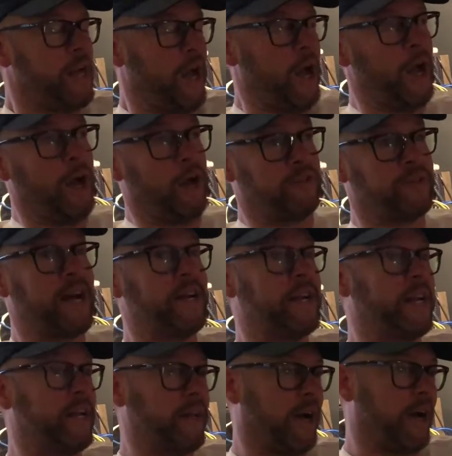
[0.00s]

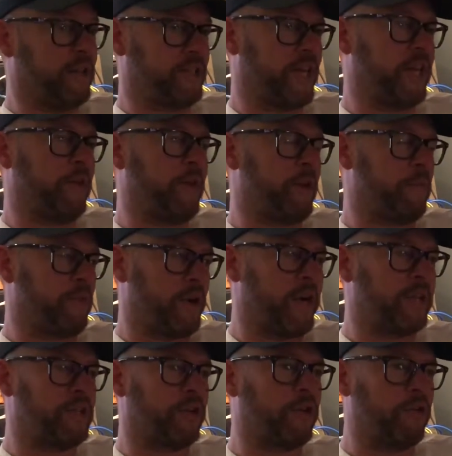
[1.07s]
Danny, our singer in
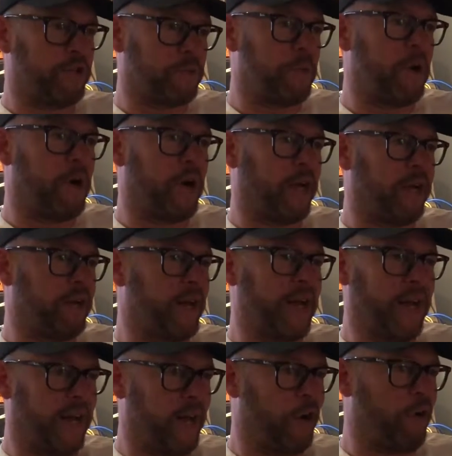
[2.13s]
Embrace, and Chris Martin
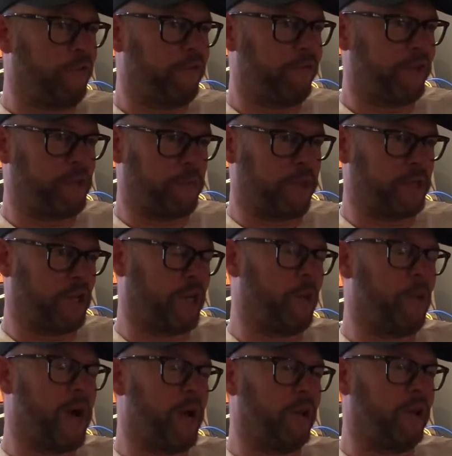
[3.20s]
hit it off especially
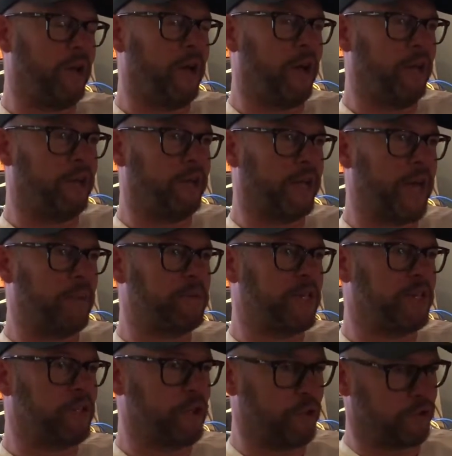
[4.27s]
well and kept
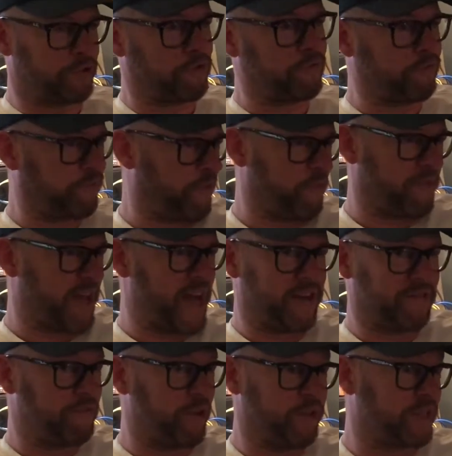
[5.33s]
in touch from
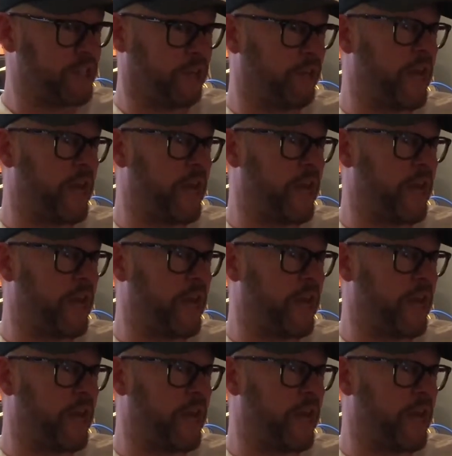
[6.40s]
then until